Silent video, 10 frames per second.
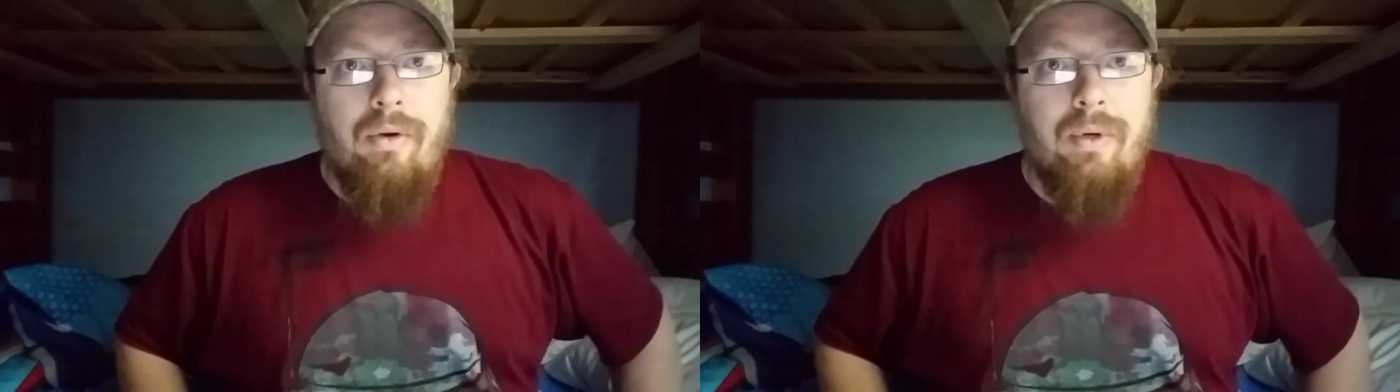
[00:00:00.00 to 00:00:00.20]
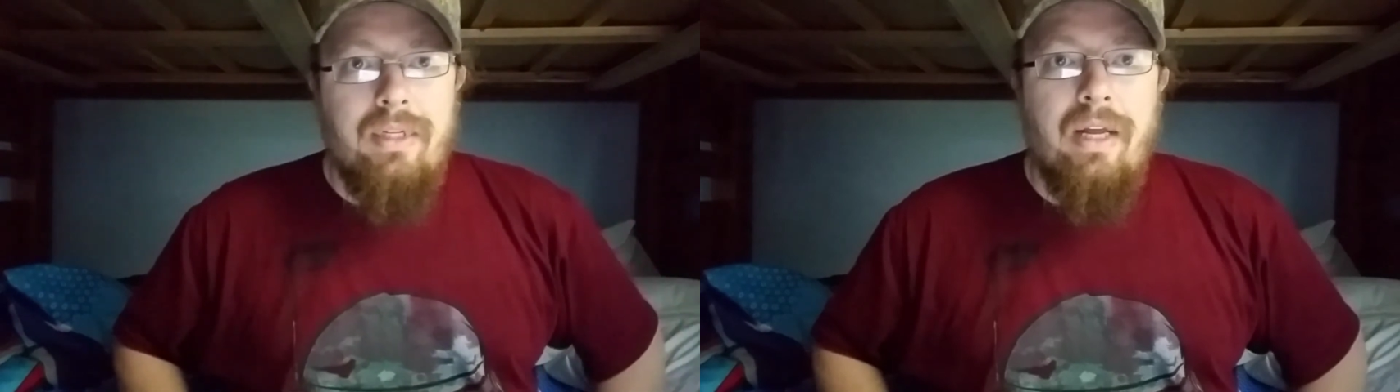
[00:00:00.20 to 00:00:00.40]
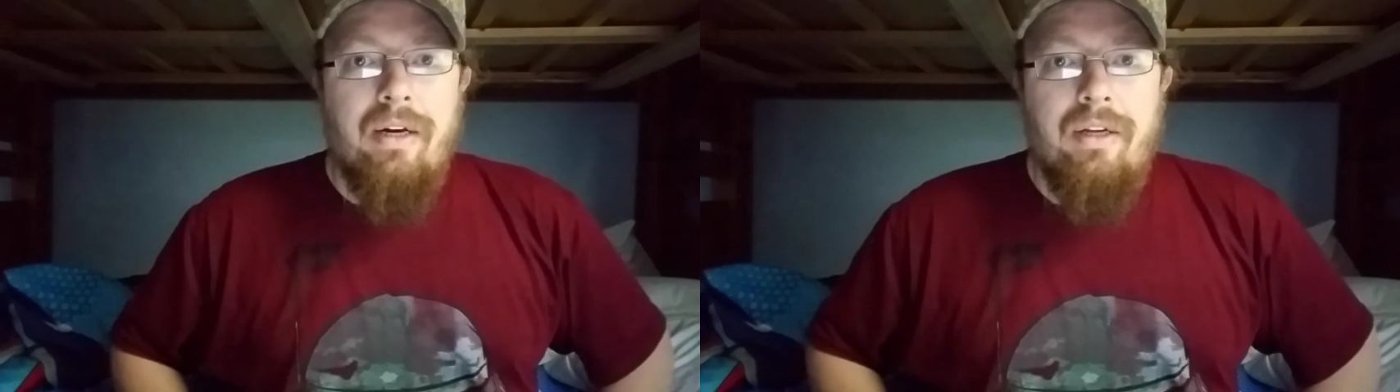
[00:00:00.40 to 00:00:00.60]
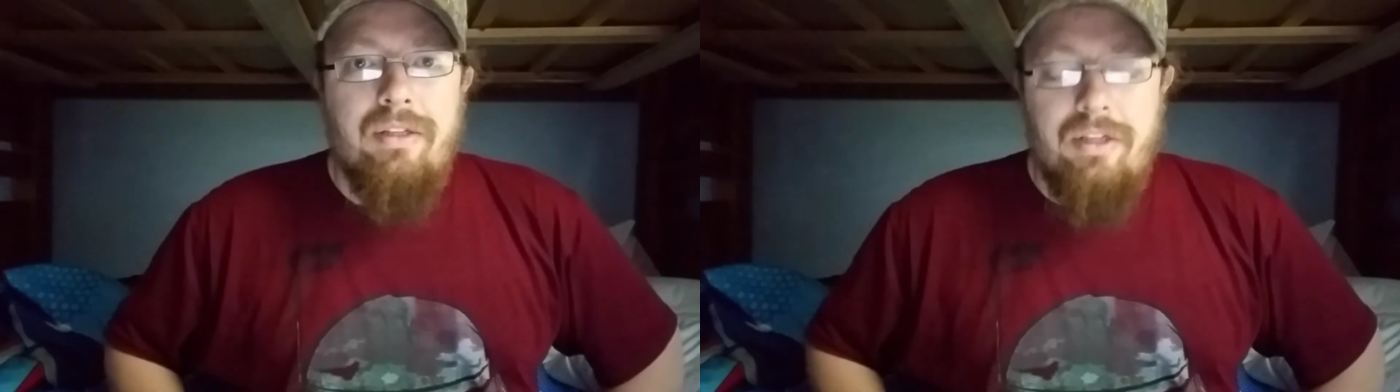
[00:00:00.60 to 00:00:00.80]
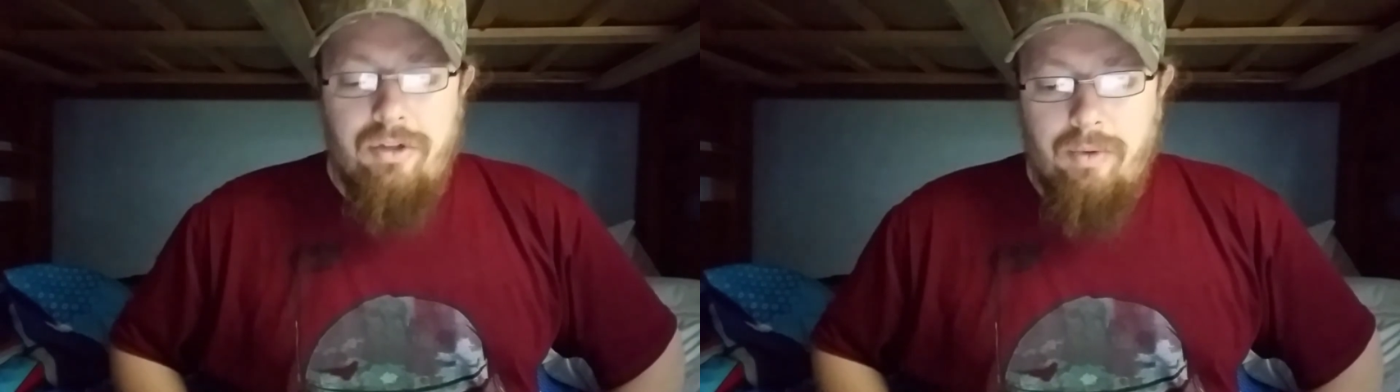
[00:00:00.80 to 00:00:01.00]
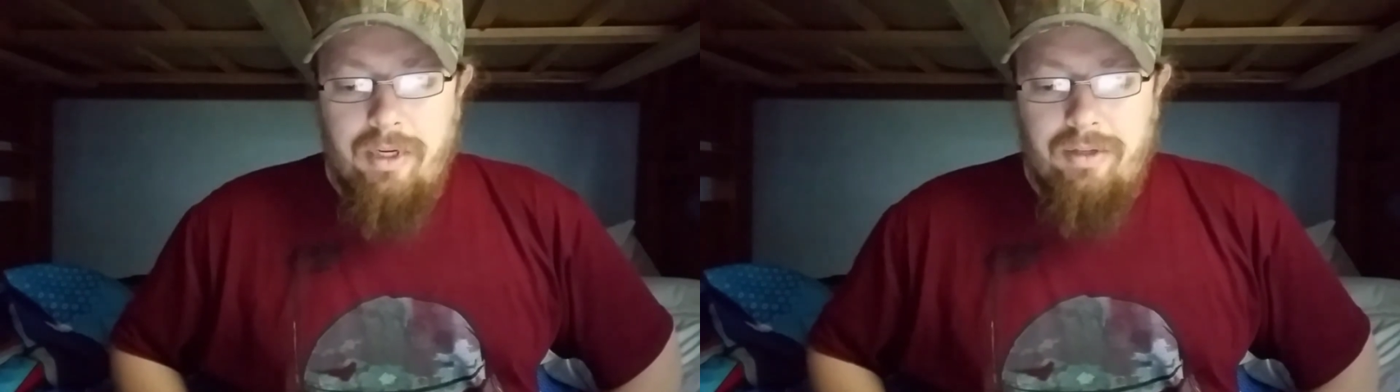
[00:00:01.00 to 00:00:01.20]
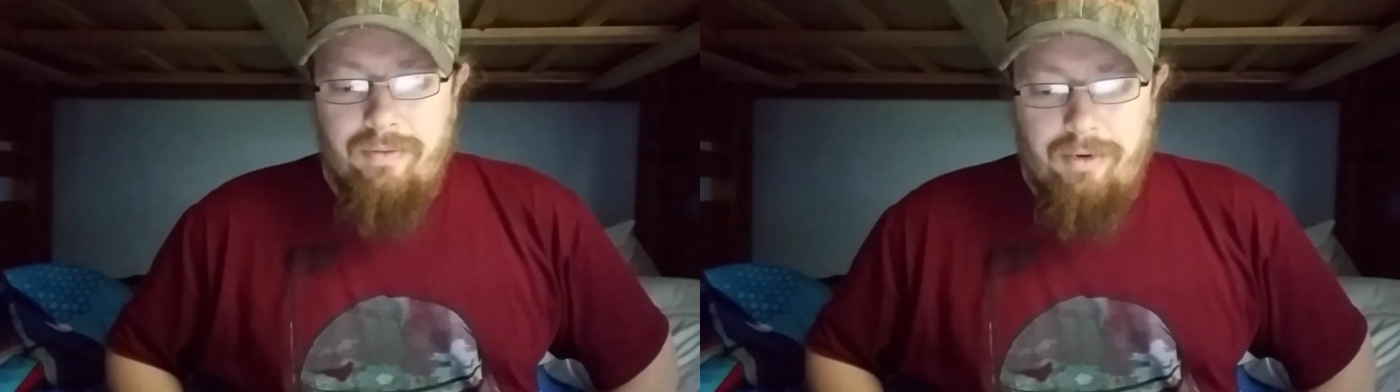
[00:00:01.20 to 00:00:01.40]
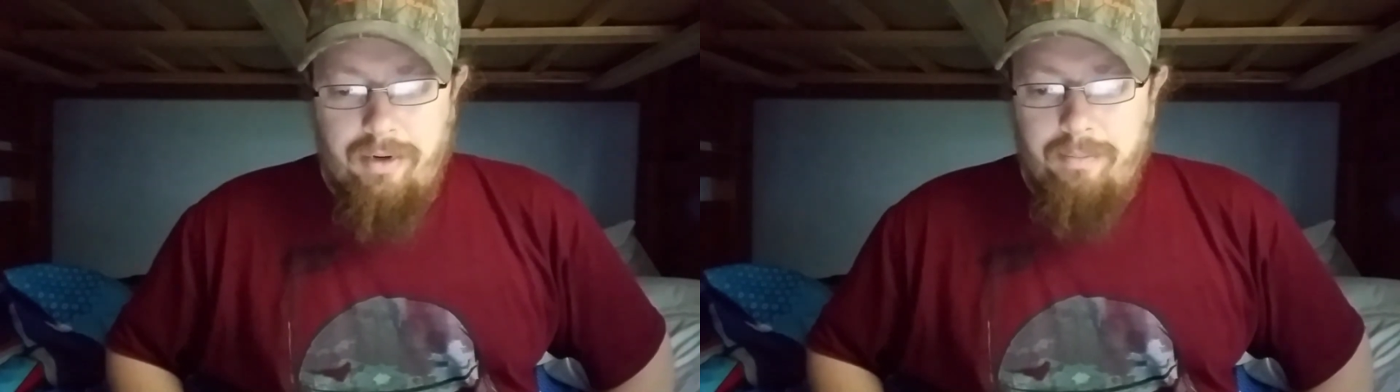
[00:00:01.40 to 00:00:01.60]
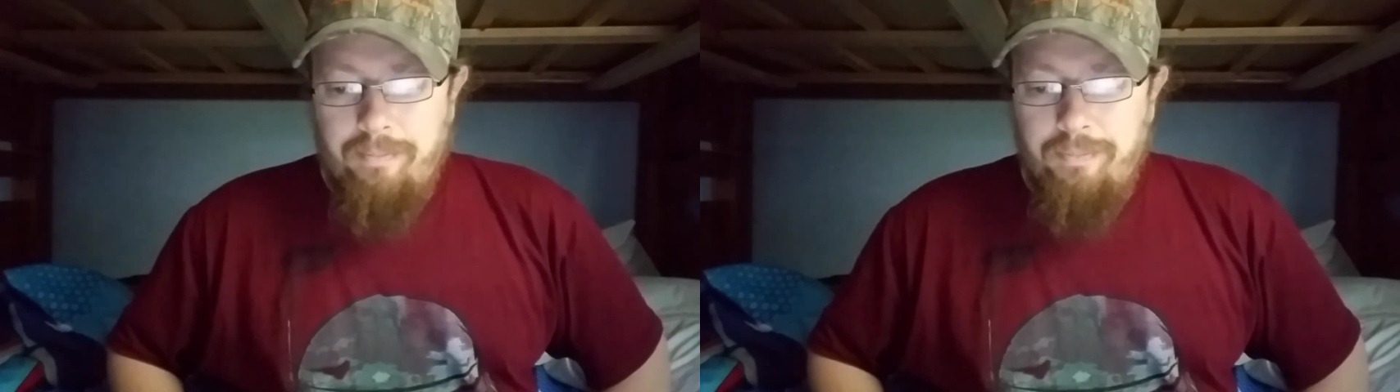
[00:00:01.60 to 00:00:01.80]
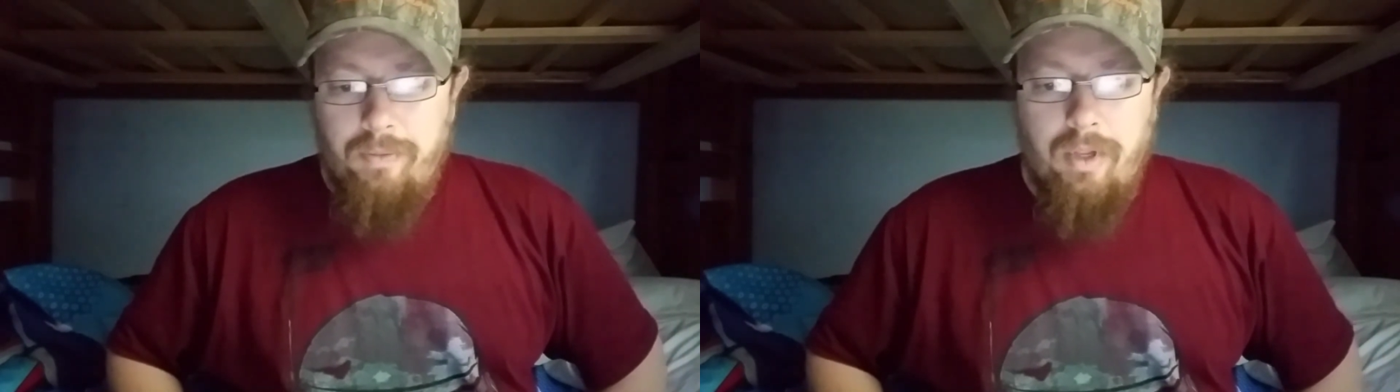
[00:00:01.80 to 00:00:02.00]
was not a good situation for him.
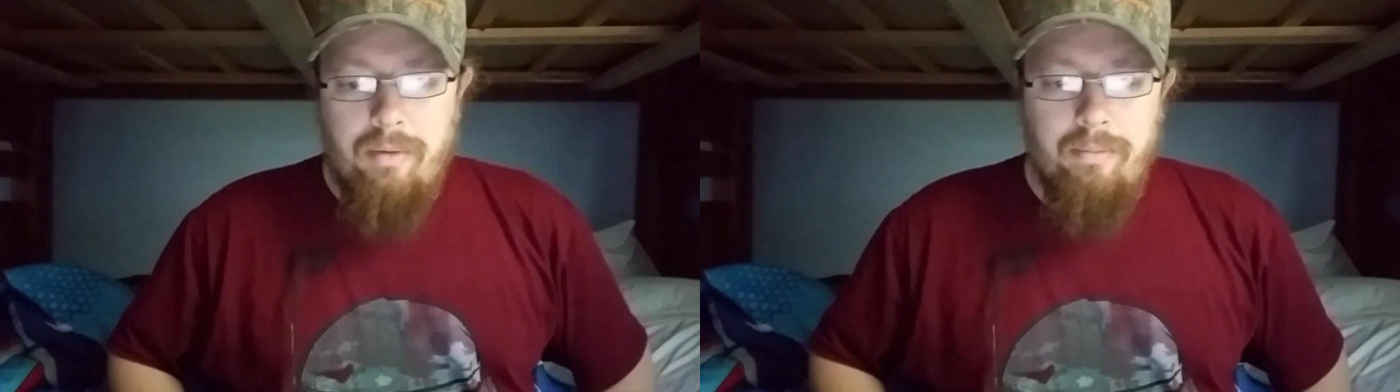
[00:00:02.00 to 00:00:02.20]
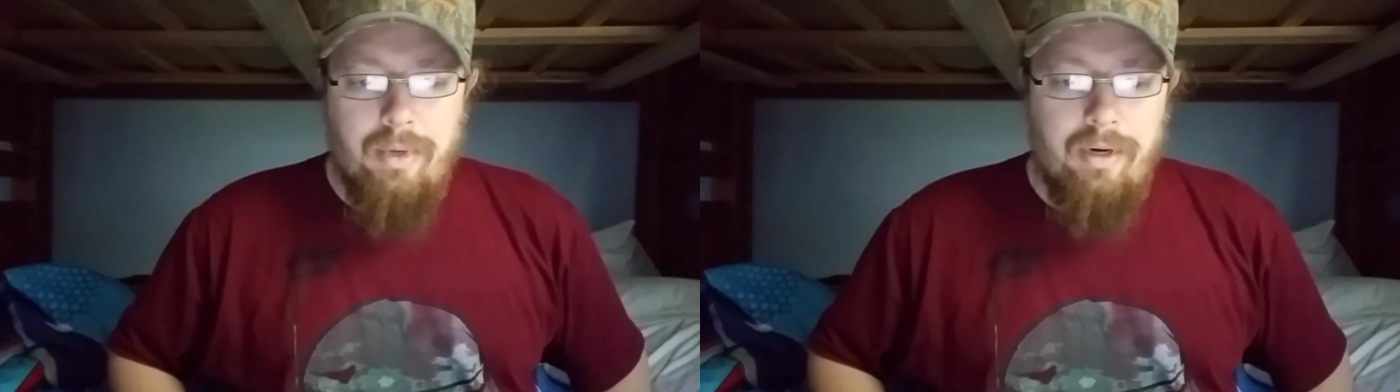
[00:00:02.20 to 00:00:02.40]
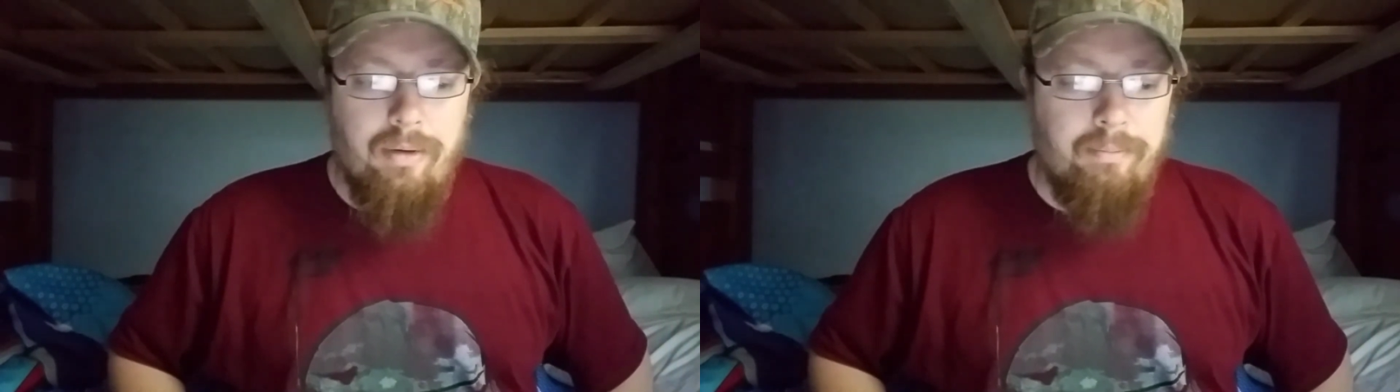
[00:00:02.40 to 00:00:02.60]
But,